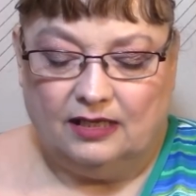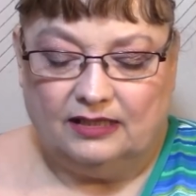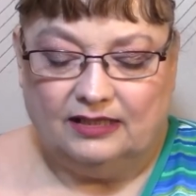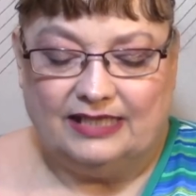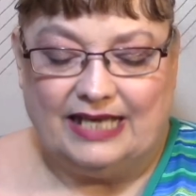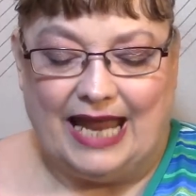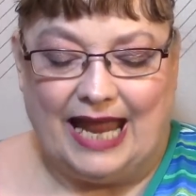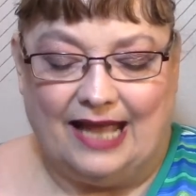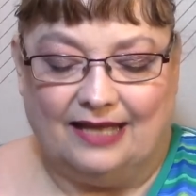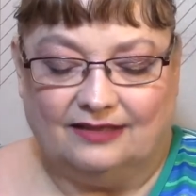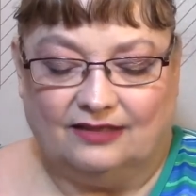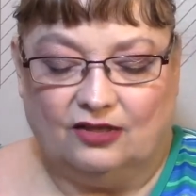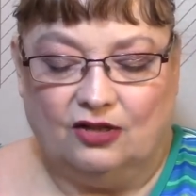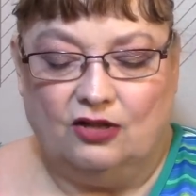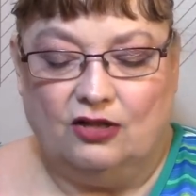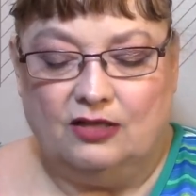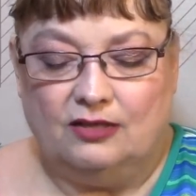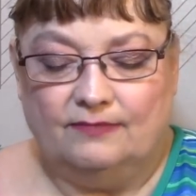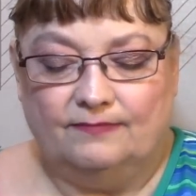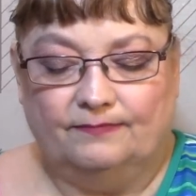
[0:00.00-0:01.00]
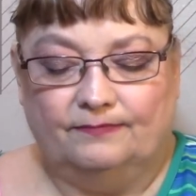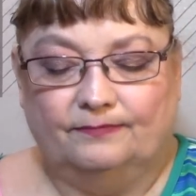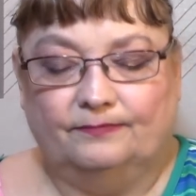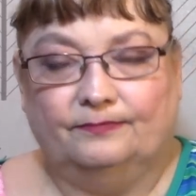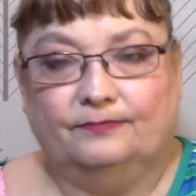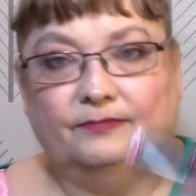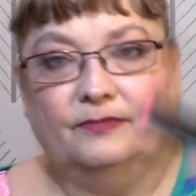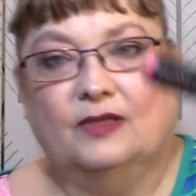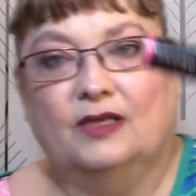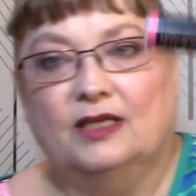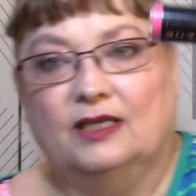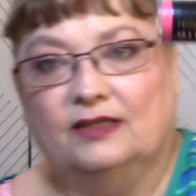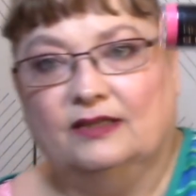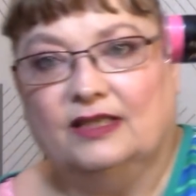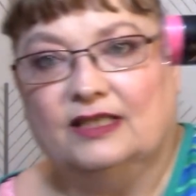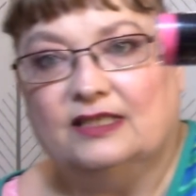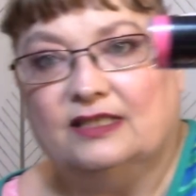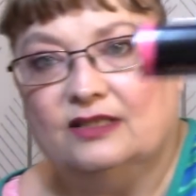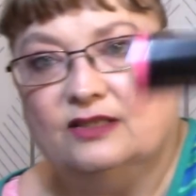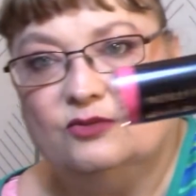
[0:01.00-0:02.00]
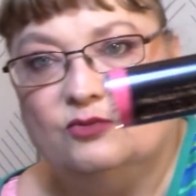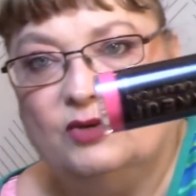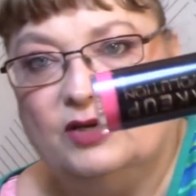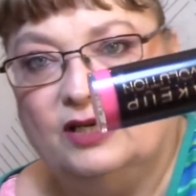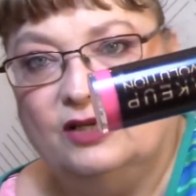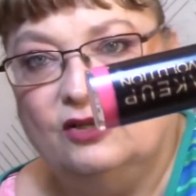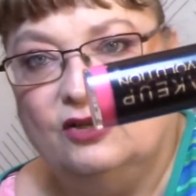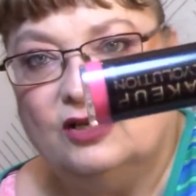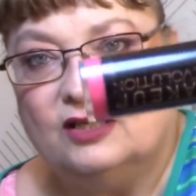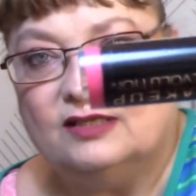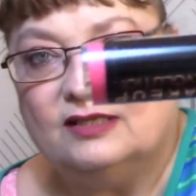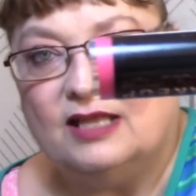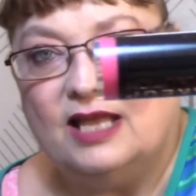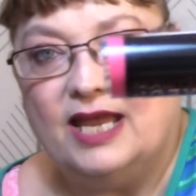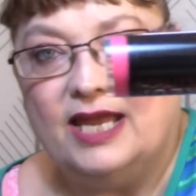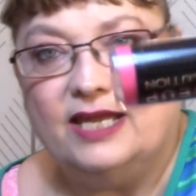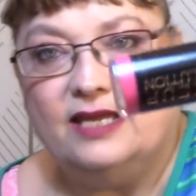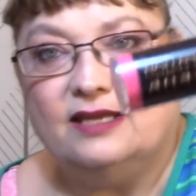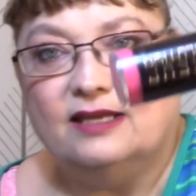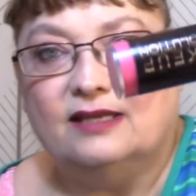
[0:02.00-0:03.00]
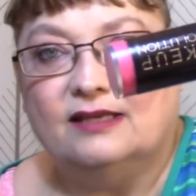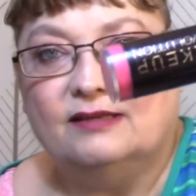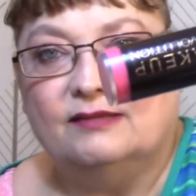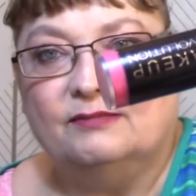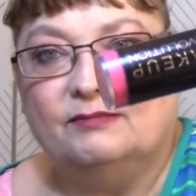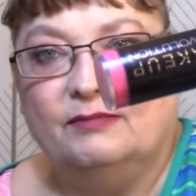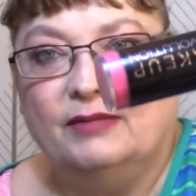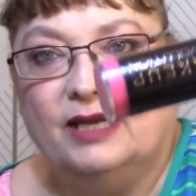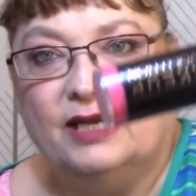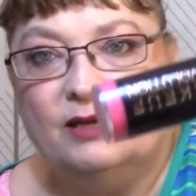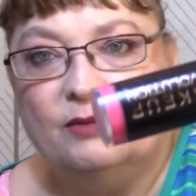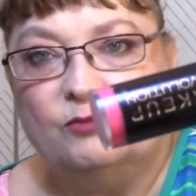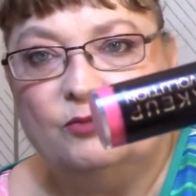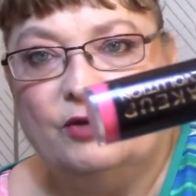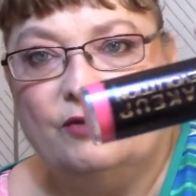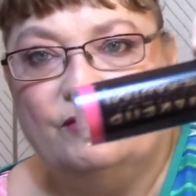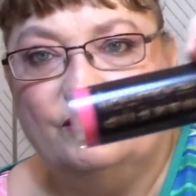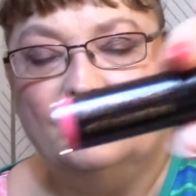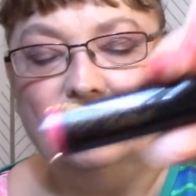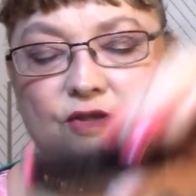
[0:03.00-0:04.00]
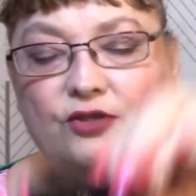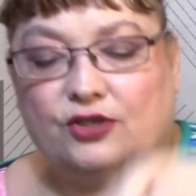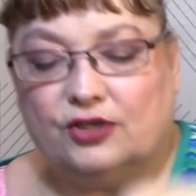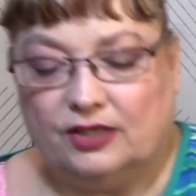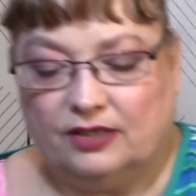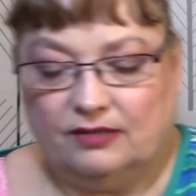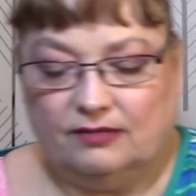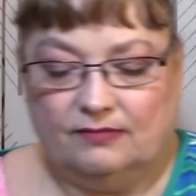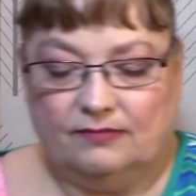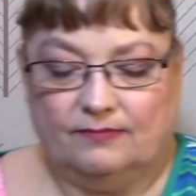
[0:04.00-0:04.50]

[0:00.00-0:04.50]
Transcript: Dazzle. This is what it looks like. Makeup Revolution.